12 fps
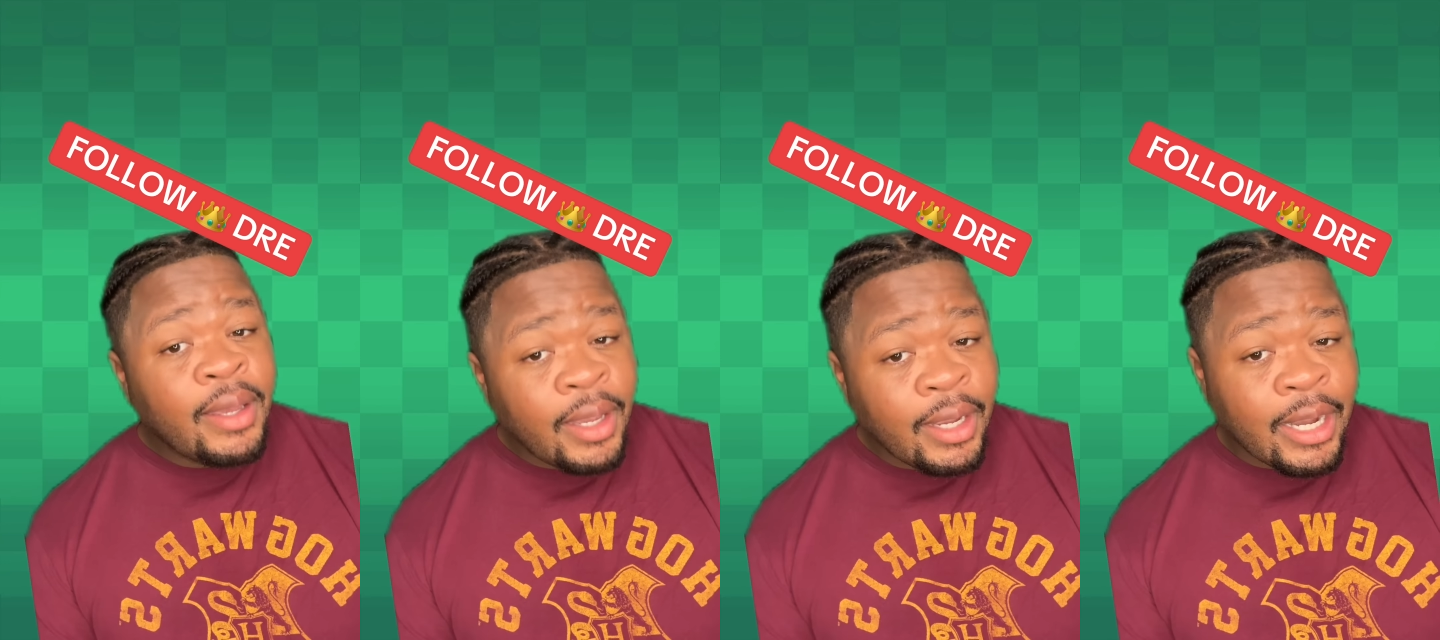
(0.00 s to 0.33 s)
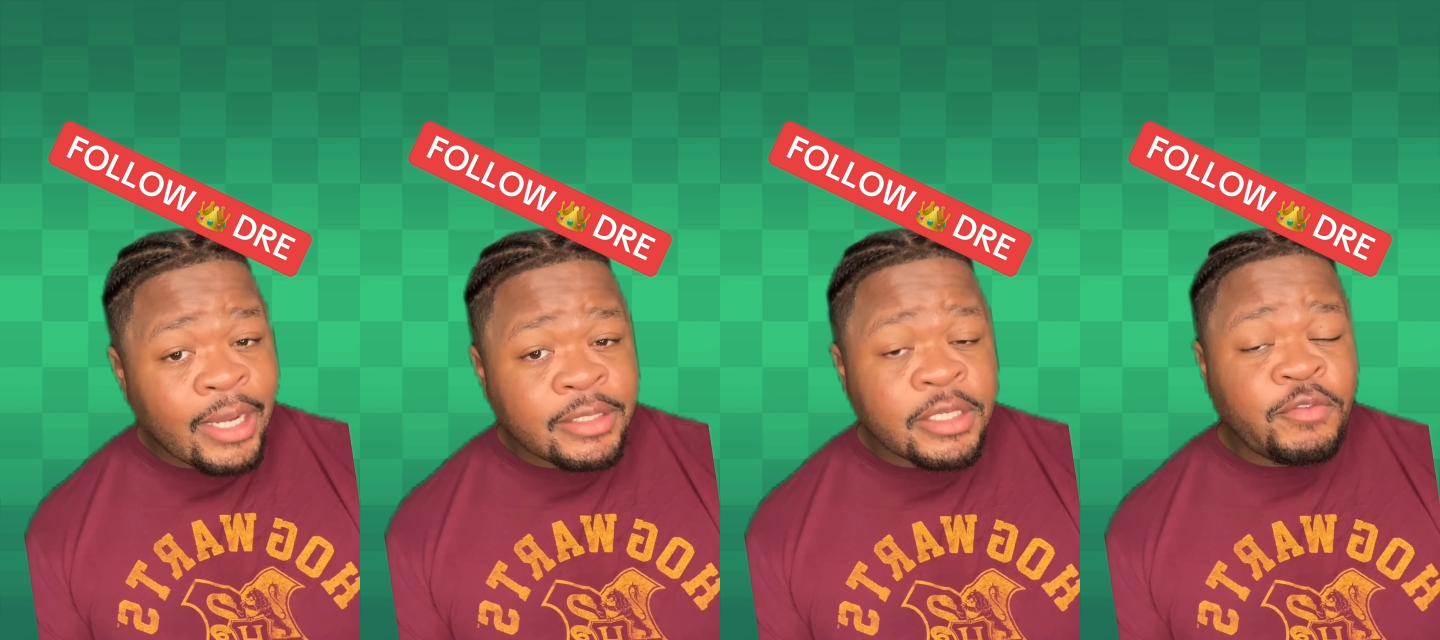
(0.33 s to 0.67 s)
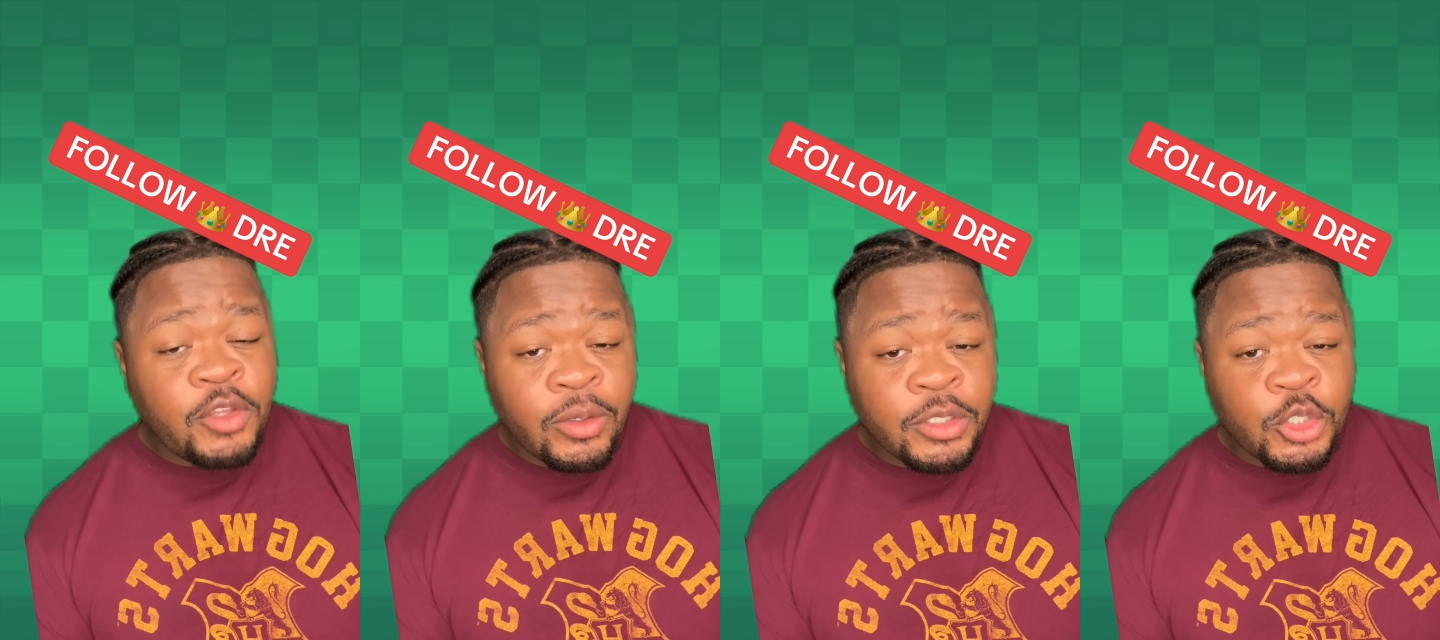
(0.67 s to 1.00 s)
And guys,
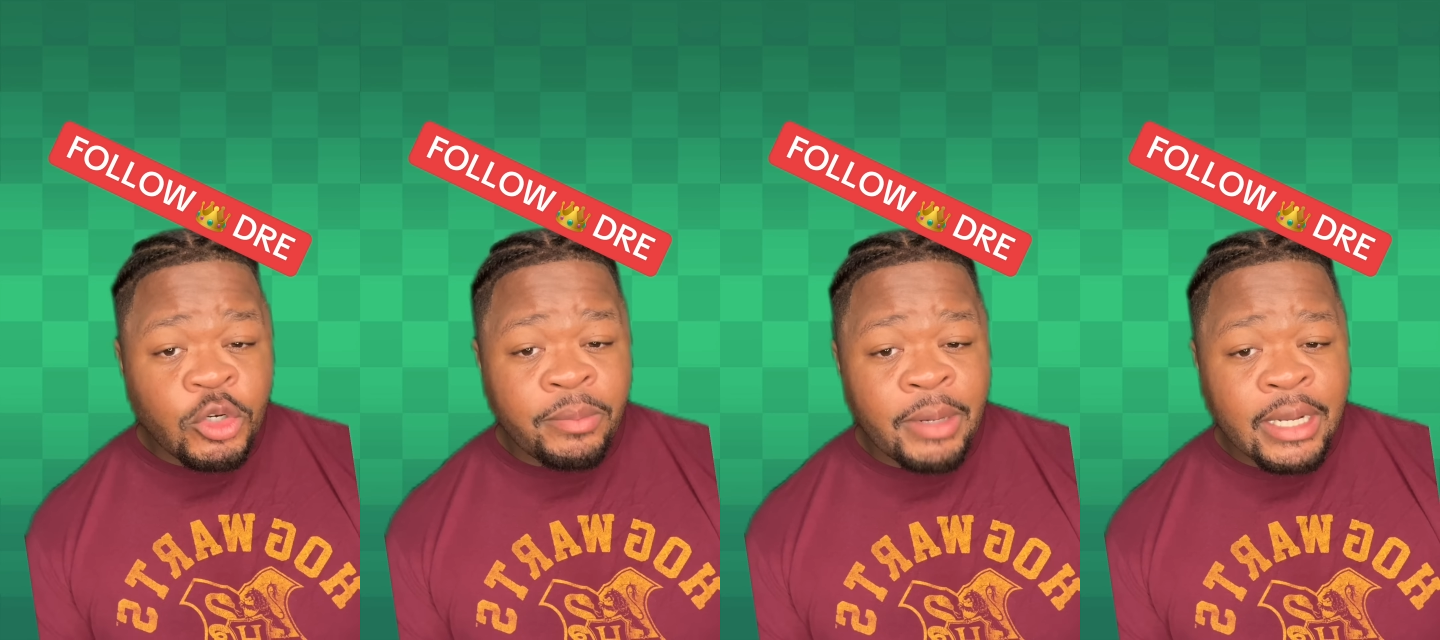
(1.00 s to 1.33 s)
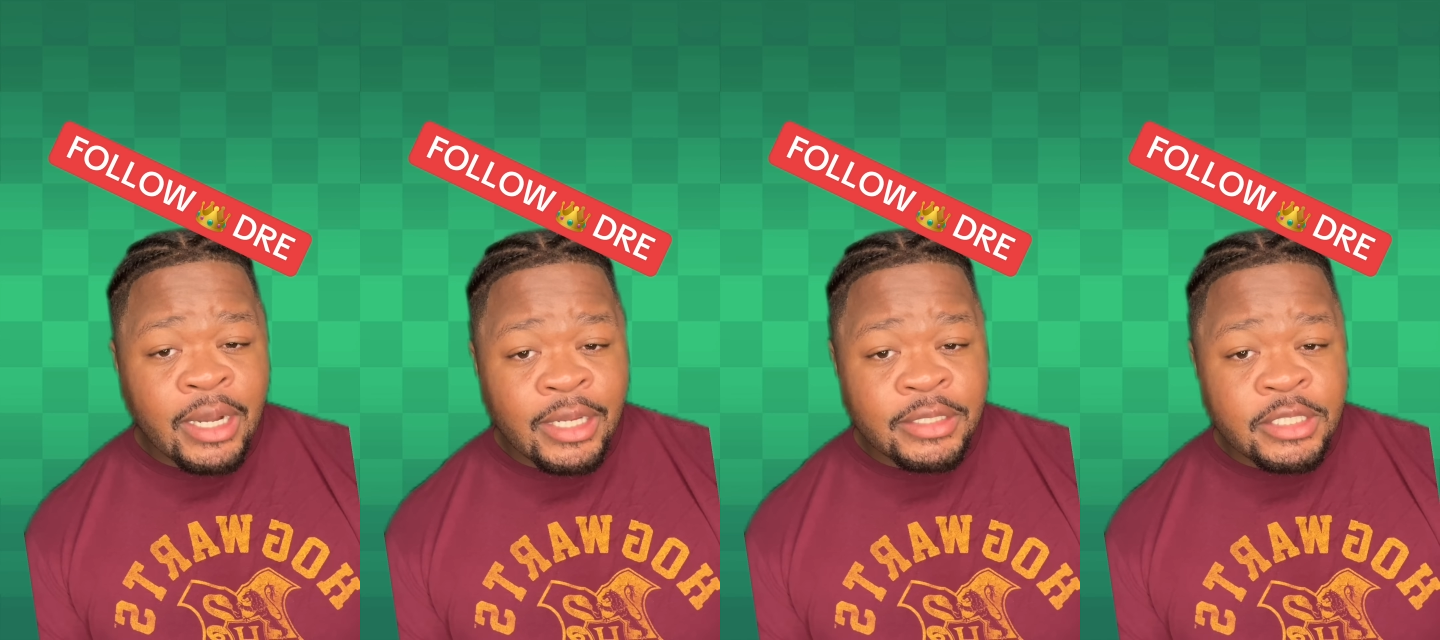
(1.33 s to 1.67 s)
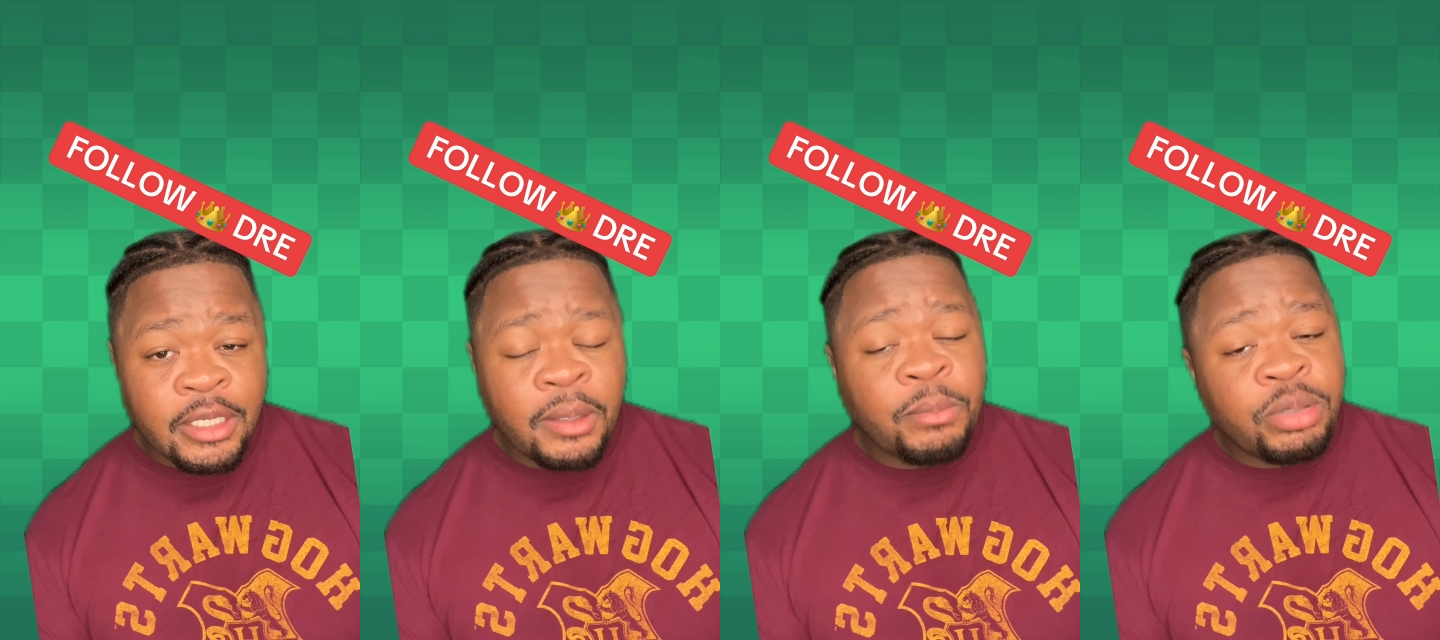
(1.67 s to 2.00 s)
if you enjoy my
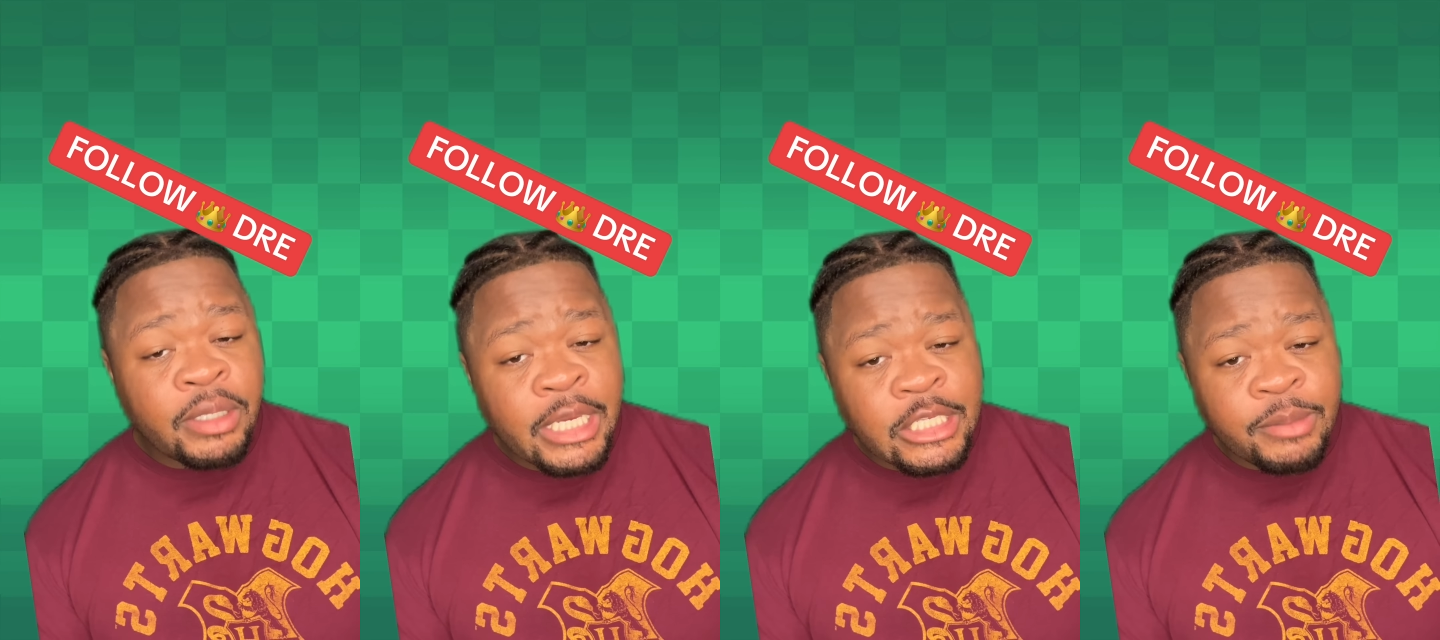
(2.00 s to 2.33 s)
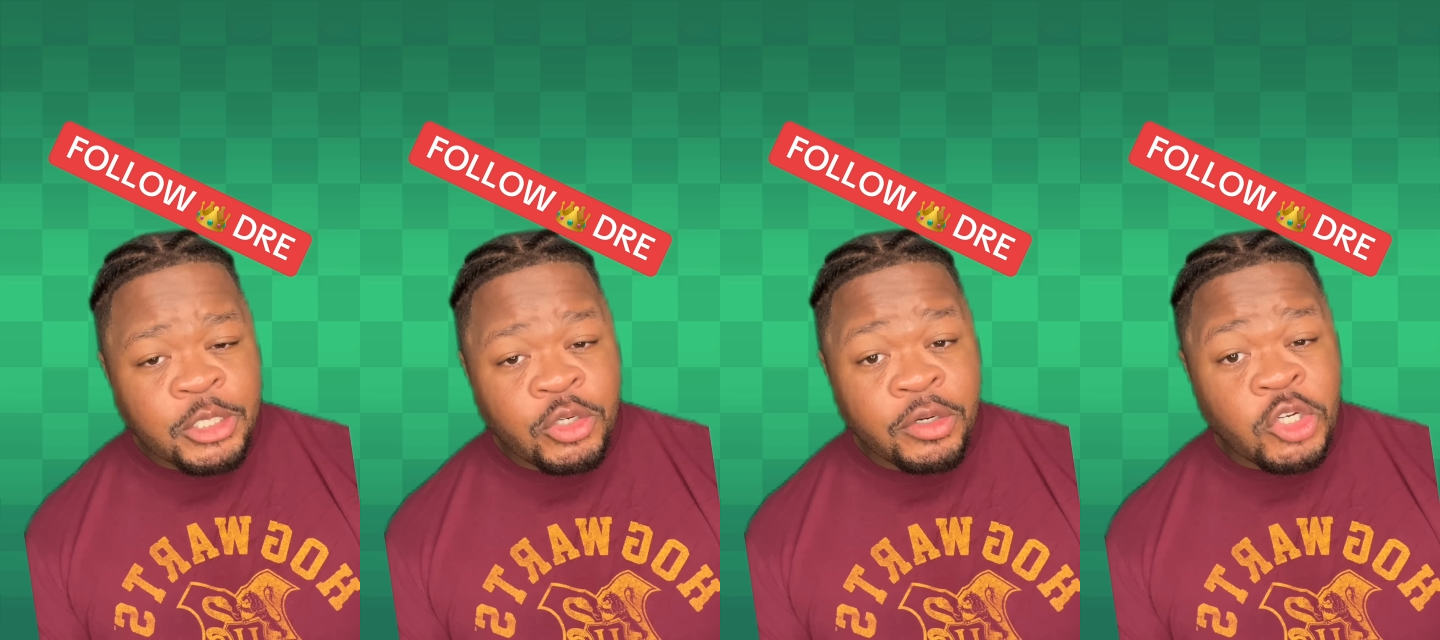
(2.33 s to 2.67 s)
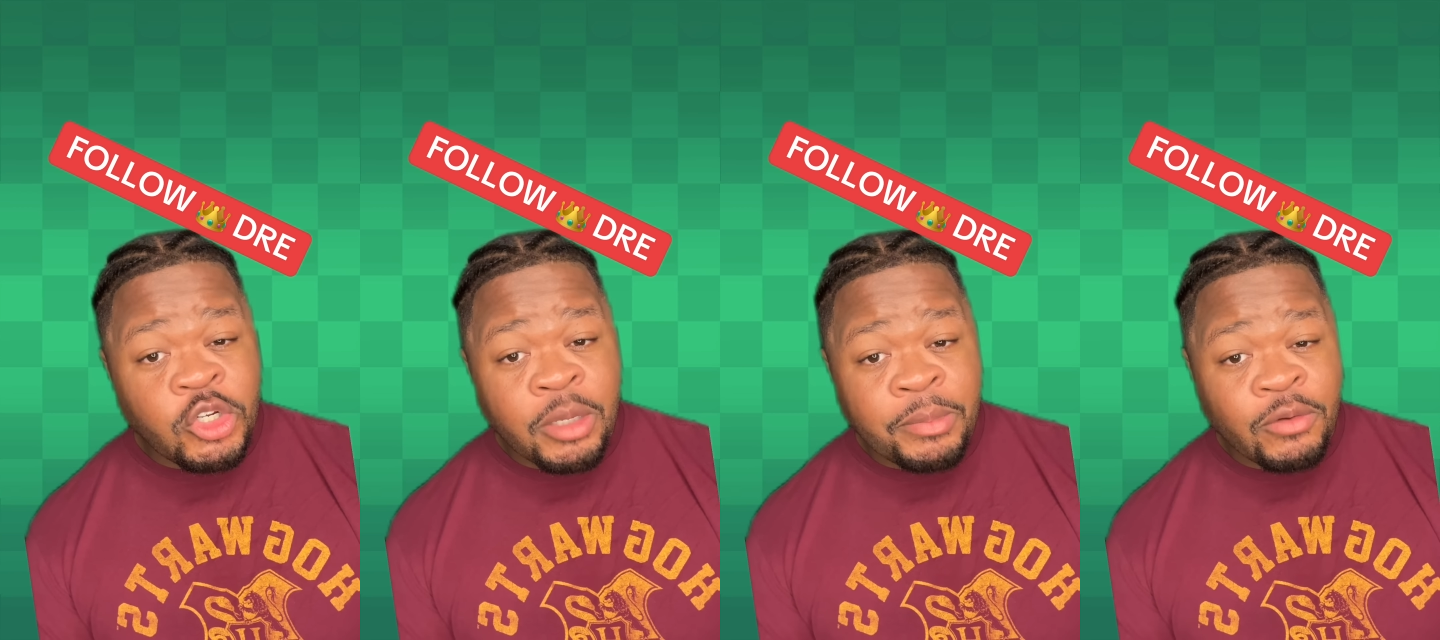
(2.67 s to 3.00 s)
content, please make sure that
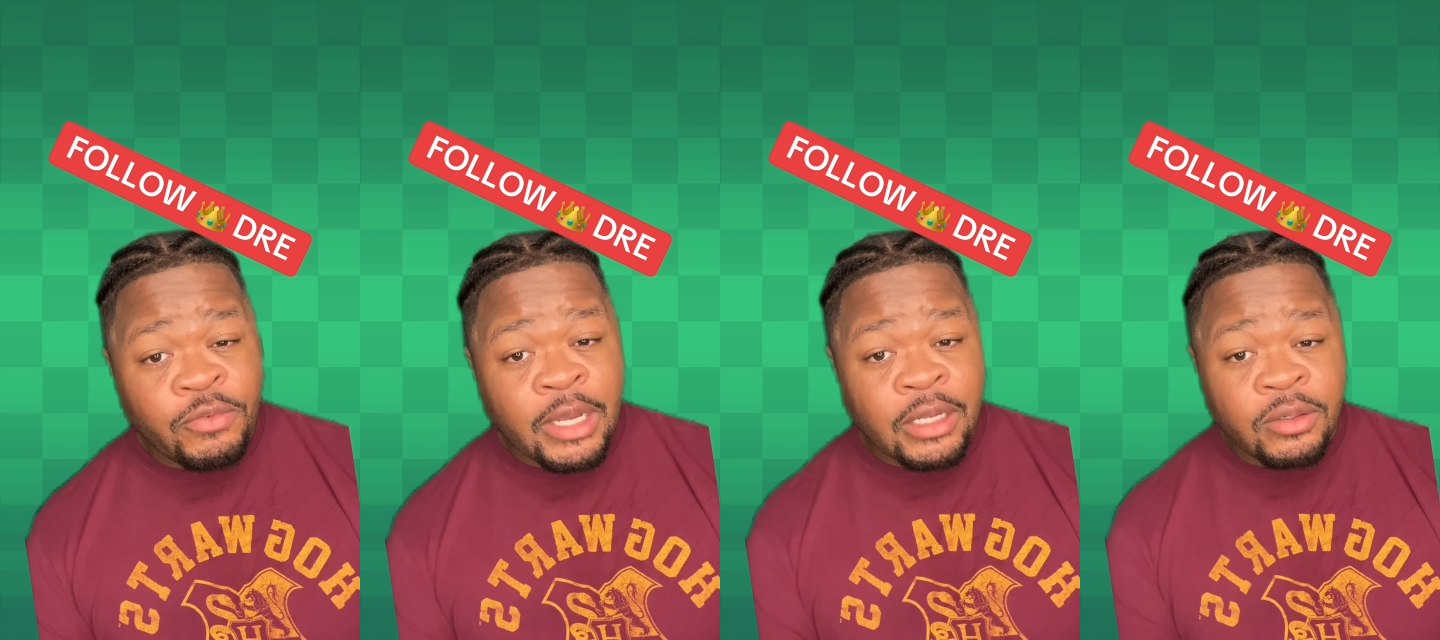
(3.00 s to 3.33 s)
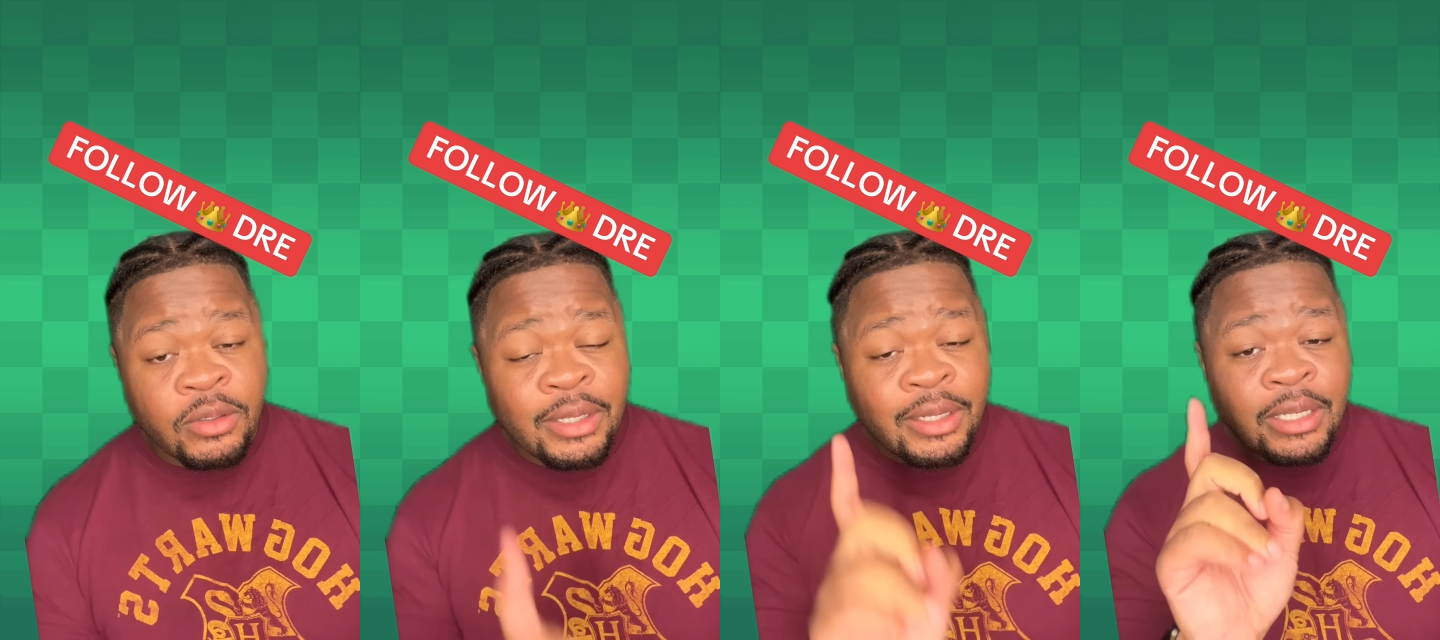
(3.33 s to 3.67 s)
you give me a follow,